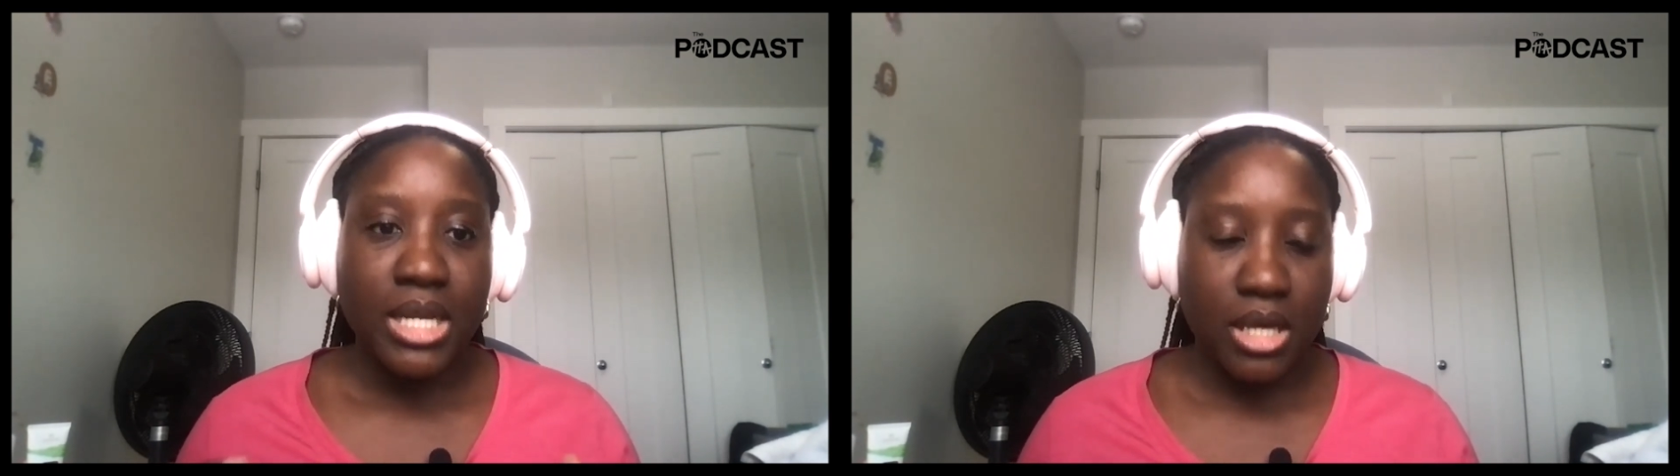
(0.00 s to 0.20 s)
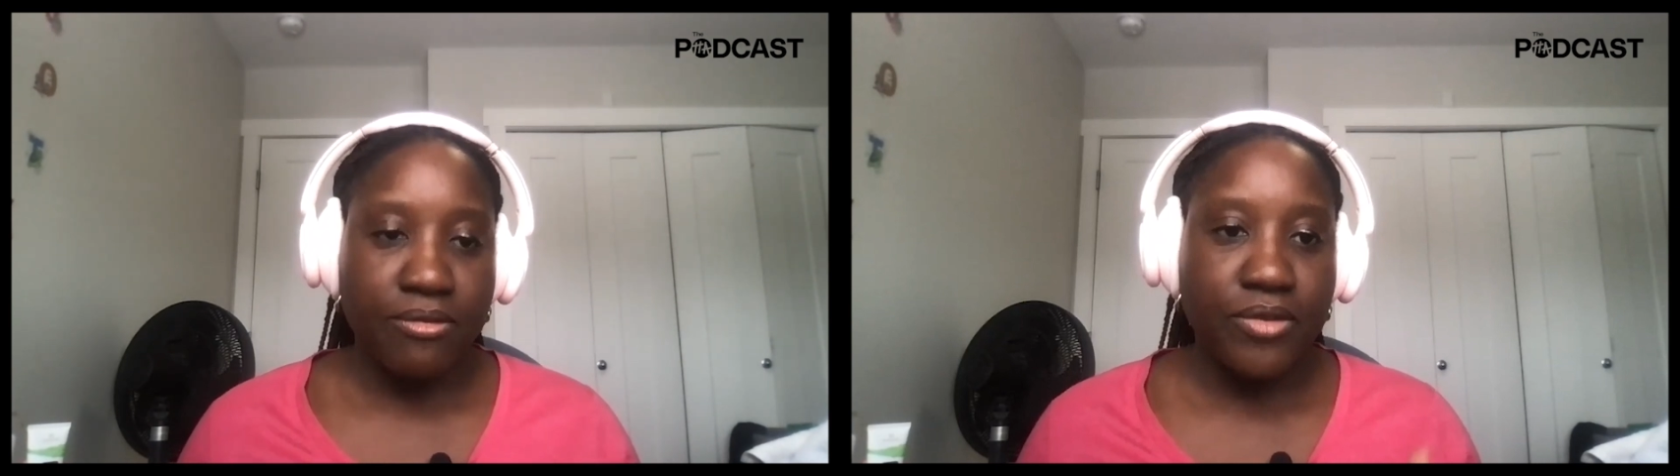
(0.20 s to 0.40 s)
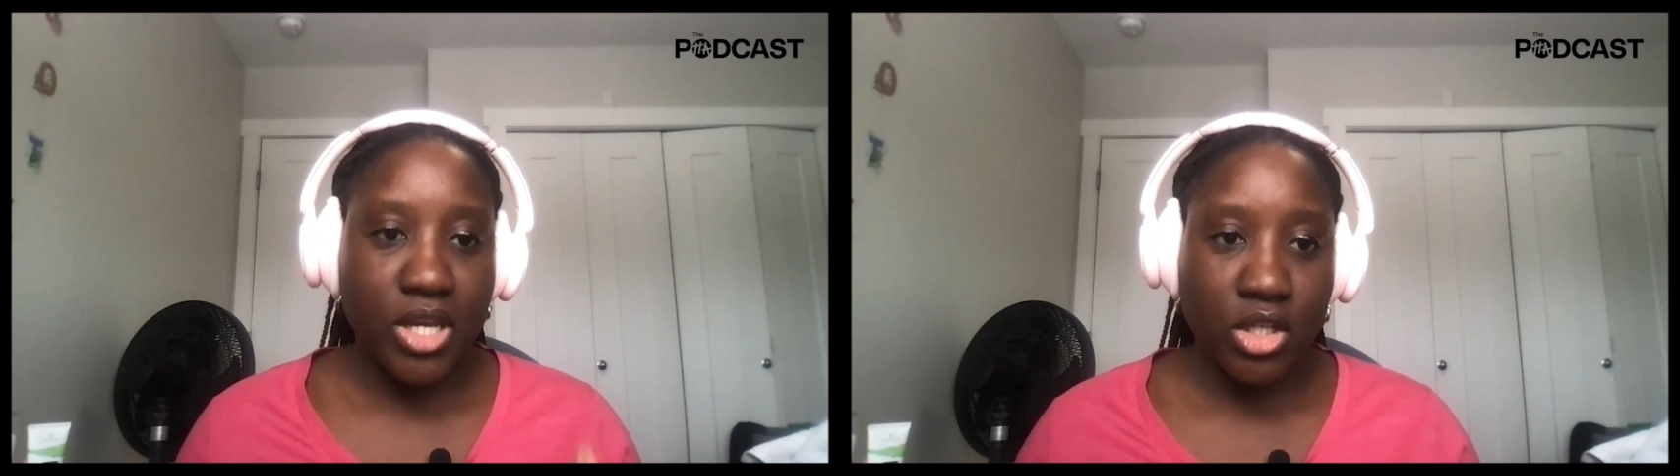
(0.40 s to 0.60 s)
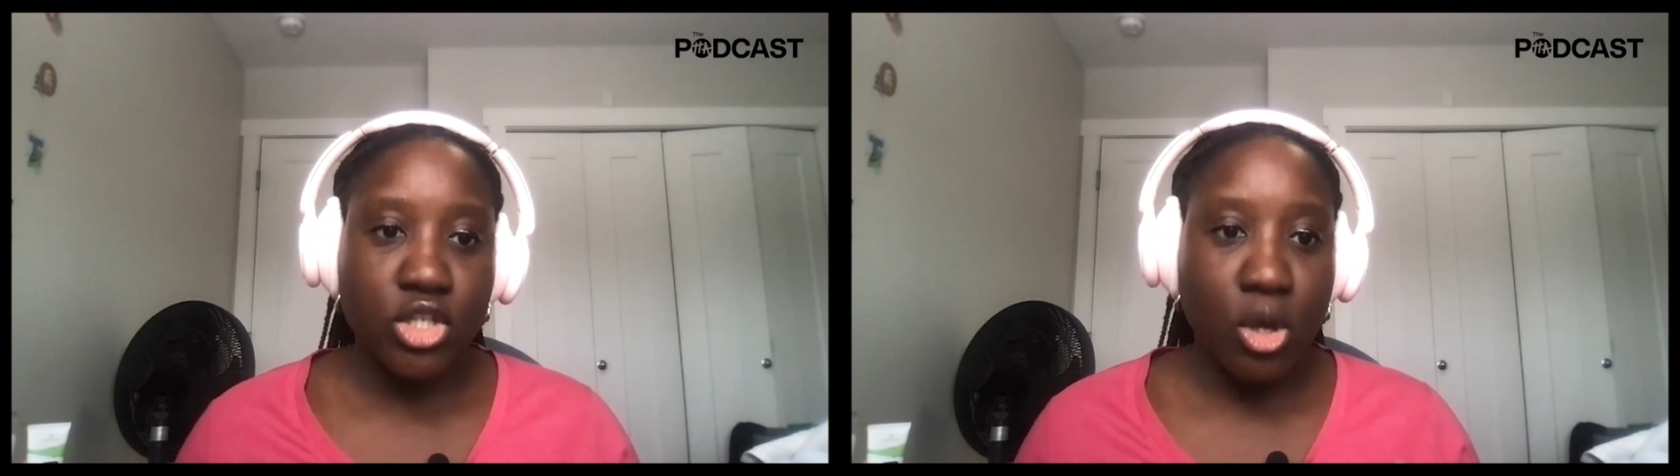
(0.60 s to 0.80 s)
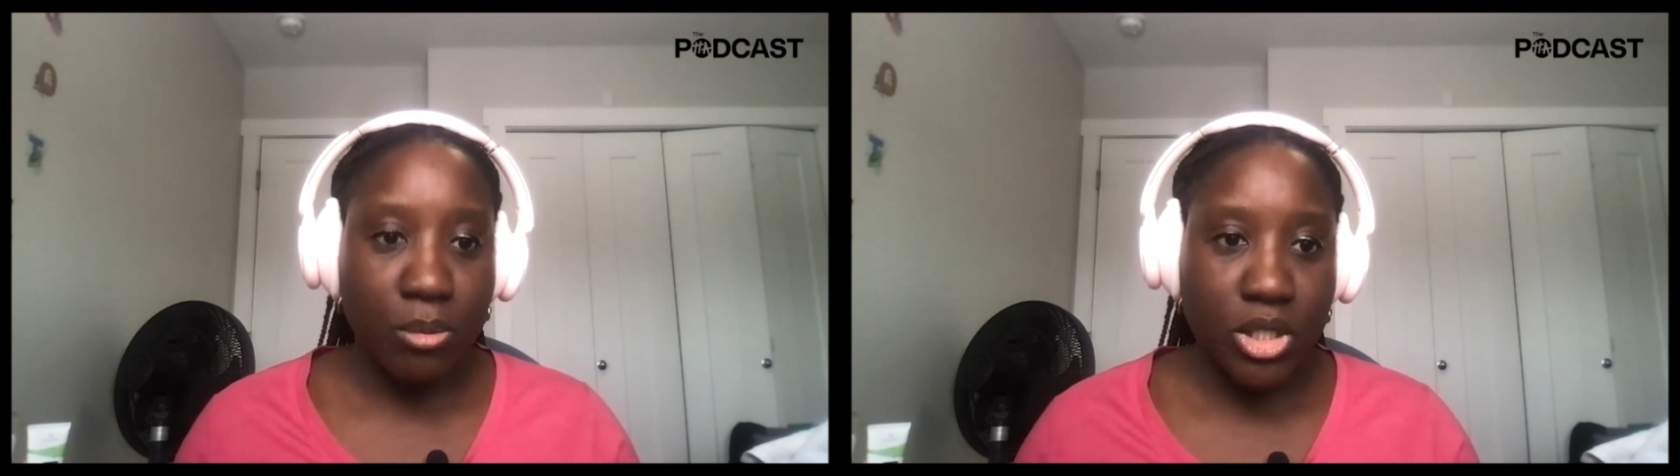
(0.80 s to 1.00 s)
And if
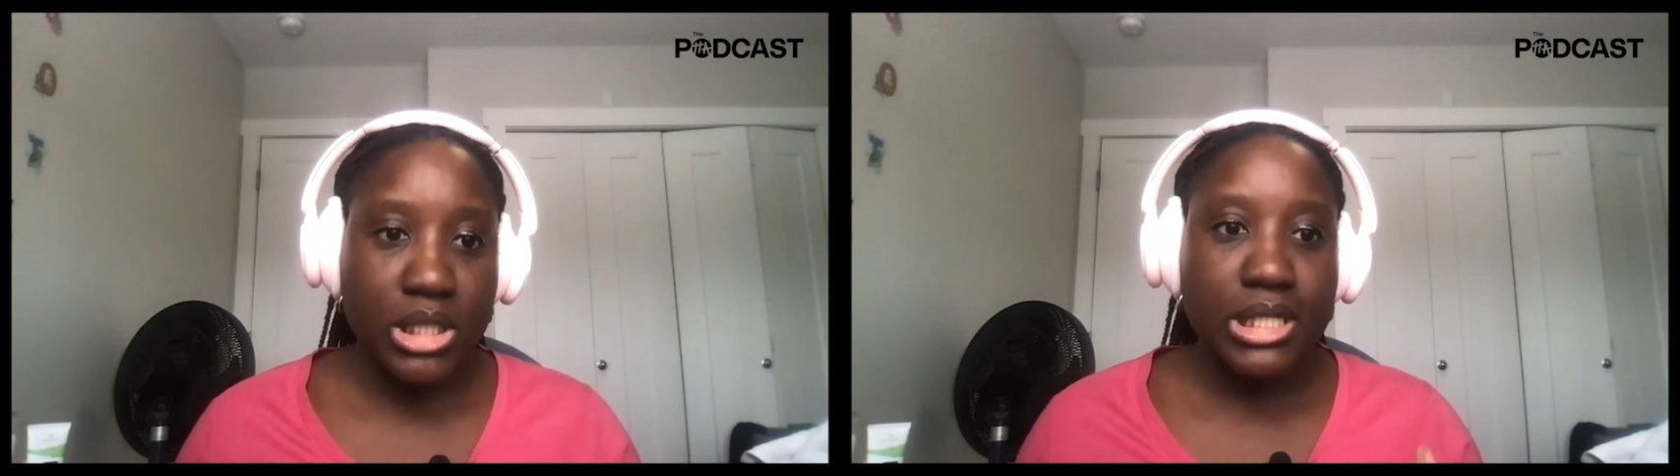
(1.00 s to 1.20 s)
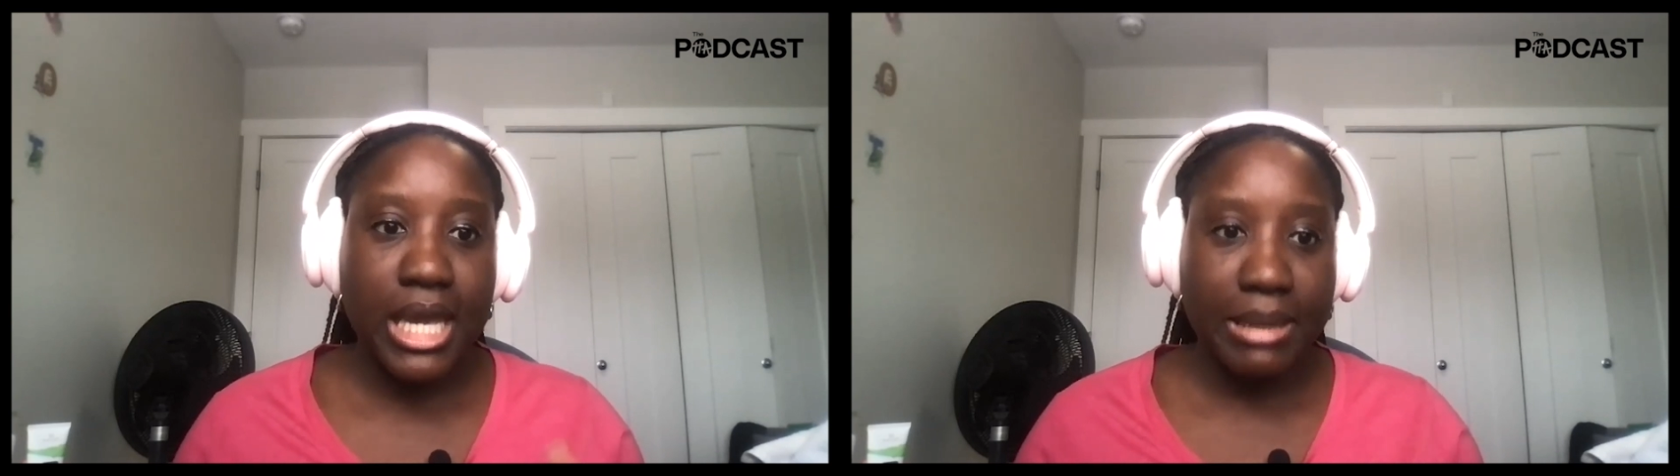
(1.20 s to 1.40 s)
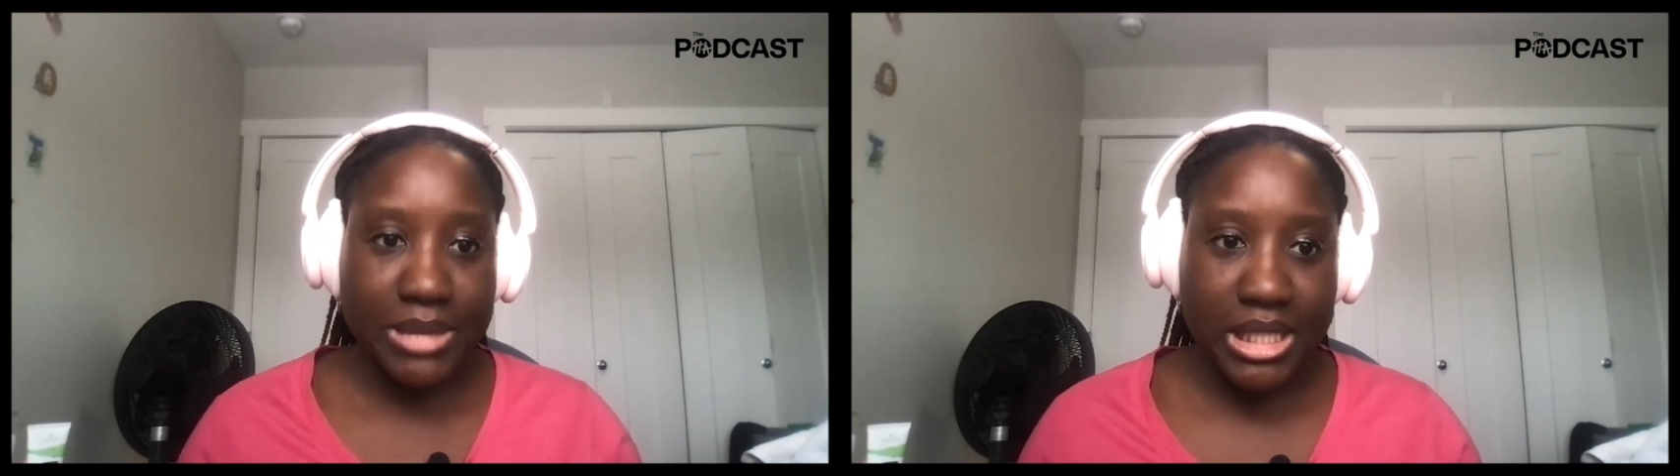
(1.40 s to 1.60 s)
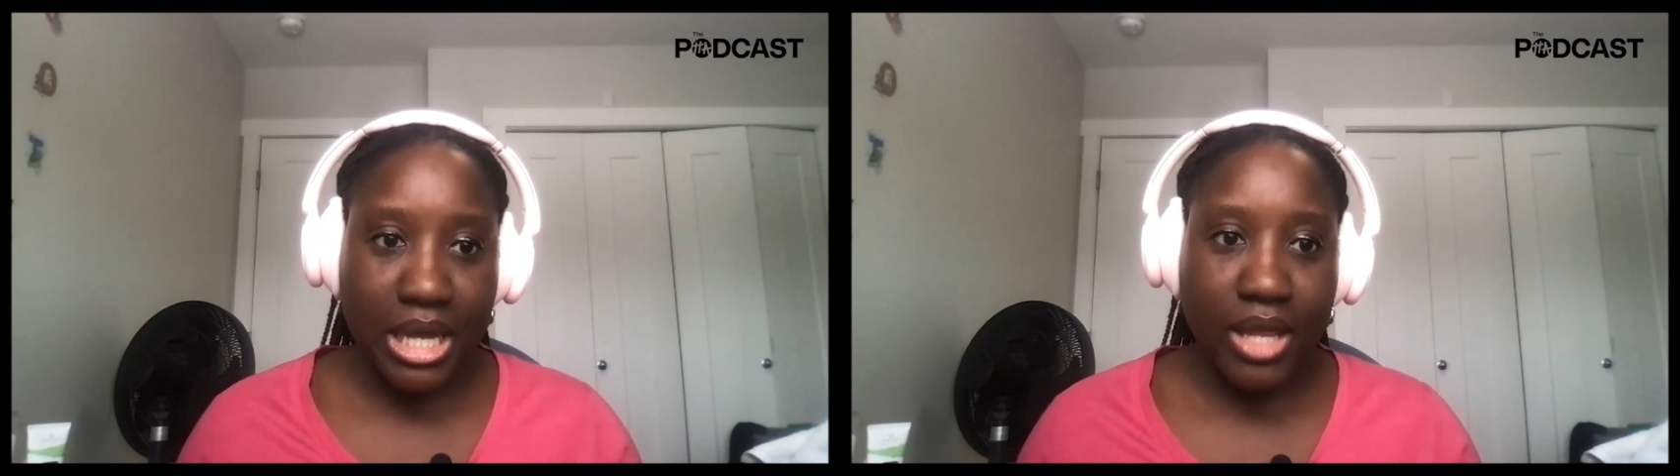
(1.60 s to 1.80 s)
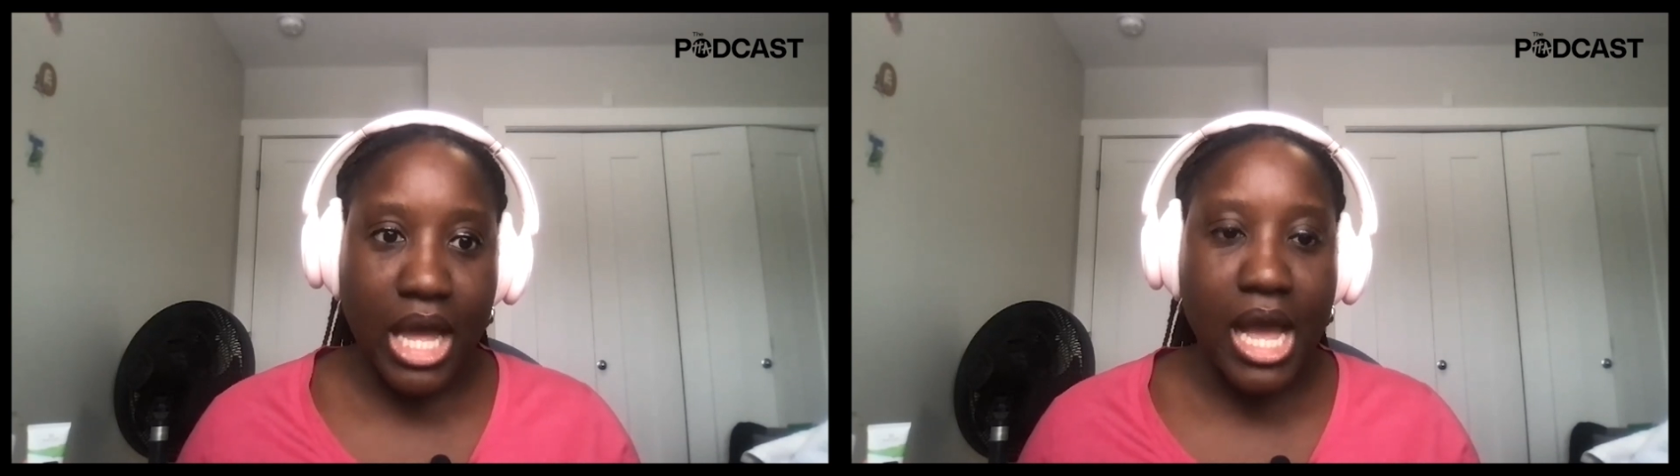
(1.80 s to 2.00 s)
each community came
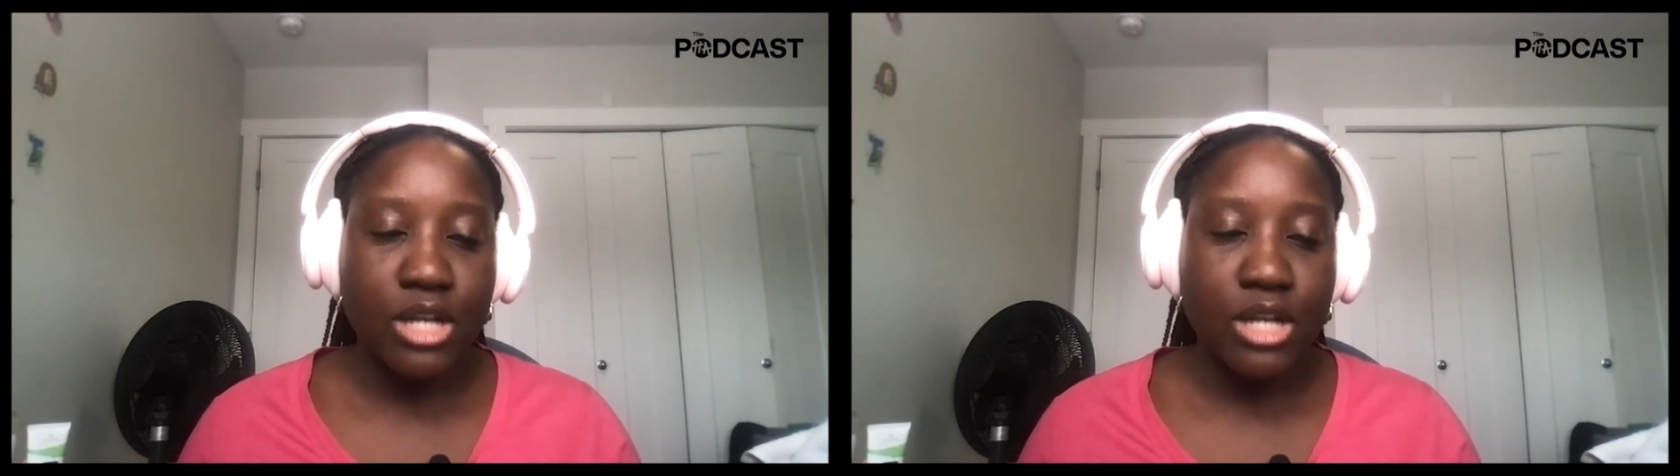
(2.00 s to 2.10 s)
together